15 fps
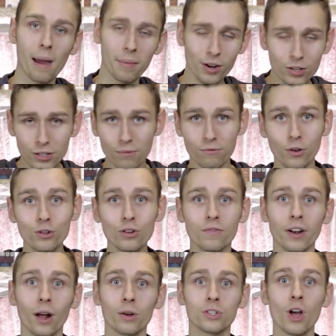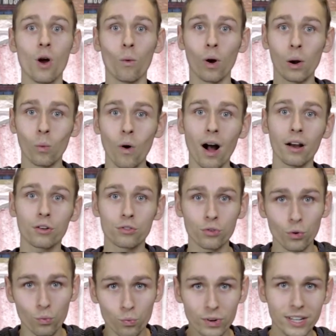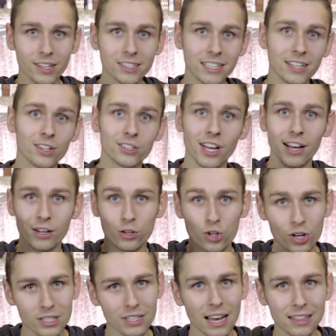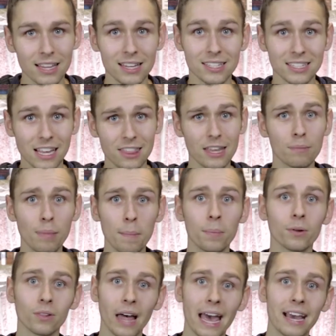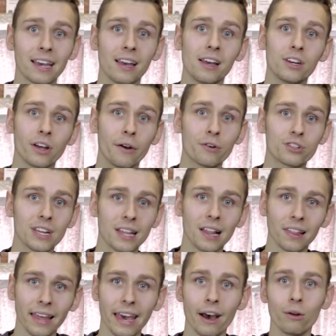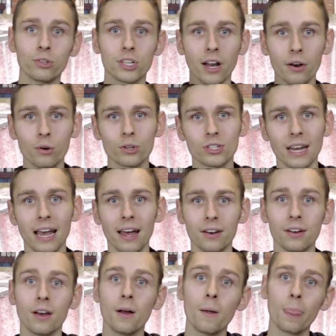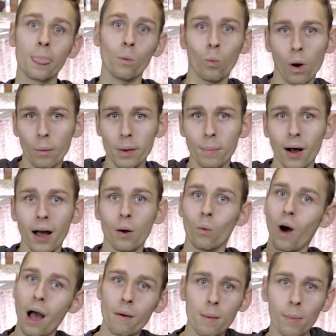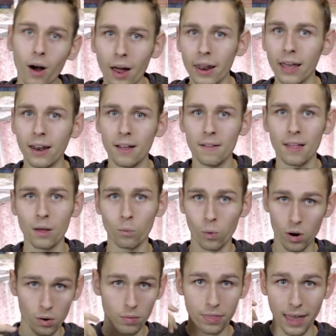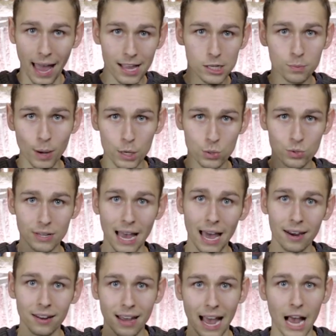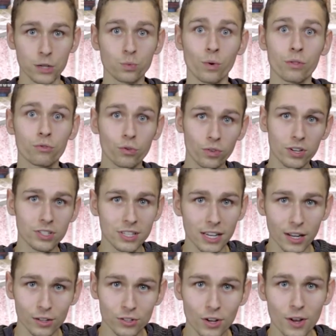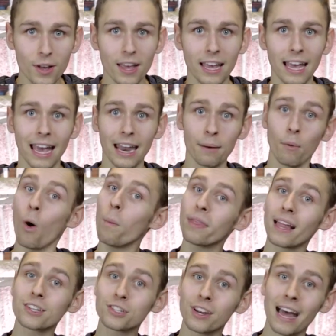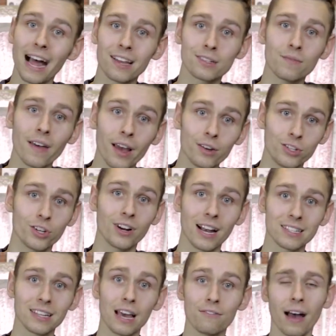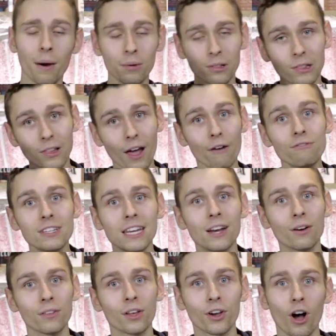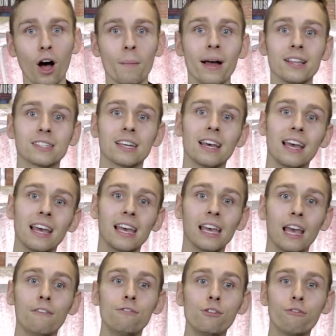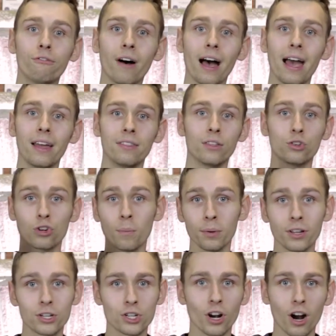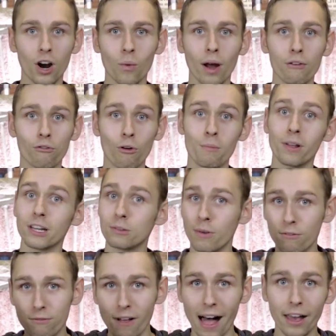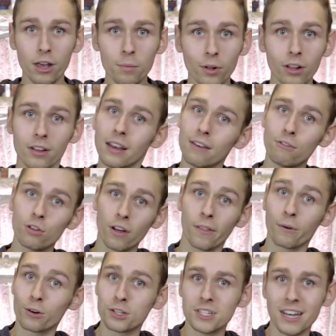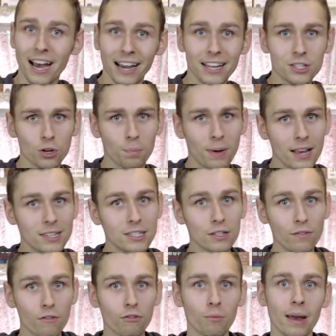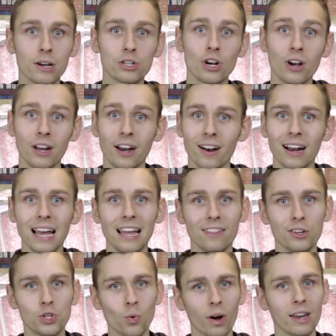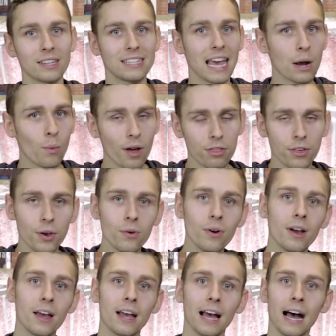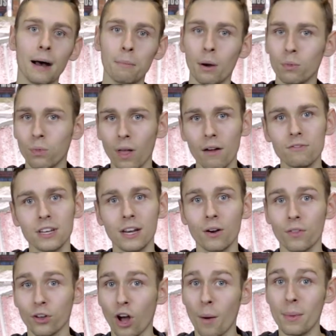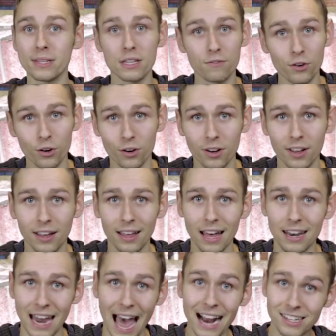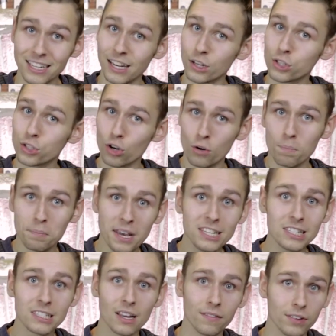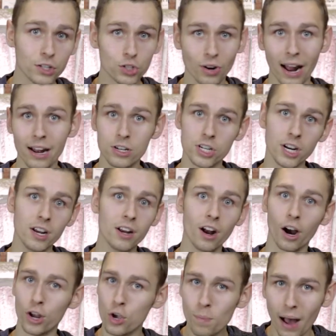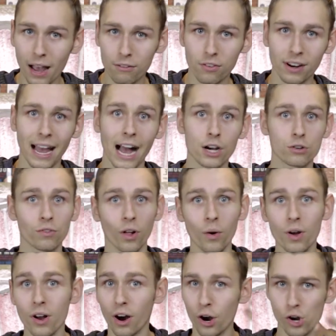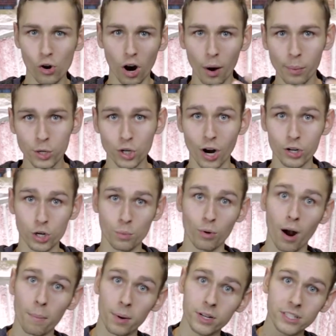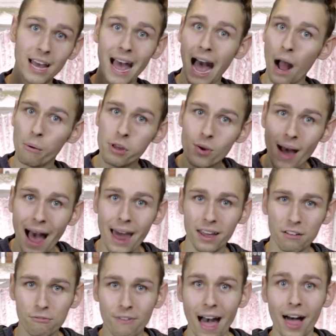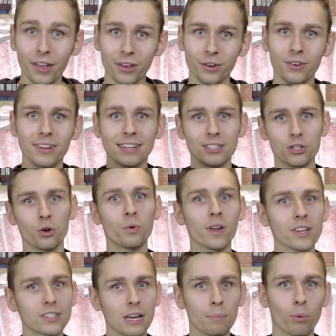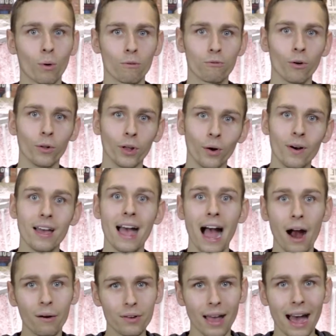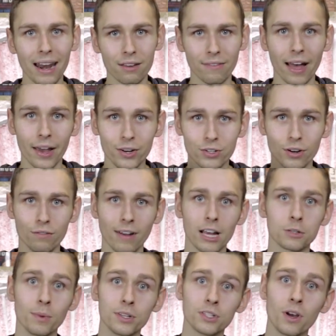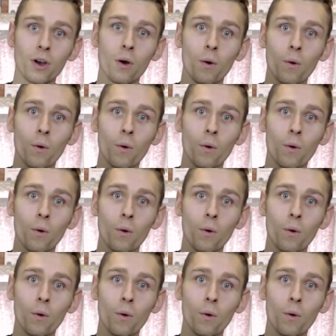I'm going to do some future videos where I walk through real deals just like this because I think people like to understand the layouts, understand what we bought, why we bought it, and where the headspace was at as we went through these deals. And I'm hoping that's going to add some value to your guys' life. I would love to hear in the comments if you find the triple digit ROI formula to be valuable, if you thought there was nuggets or pieces of information in here that you want to take with you. Um, I would love to hear in the comments if you're enacting certain pieces of this strategy. Are you buying for cash flow? Are you arbitraging properties? How are you adding value to your real estate portfolio? How are you adding value to your investments?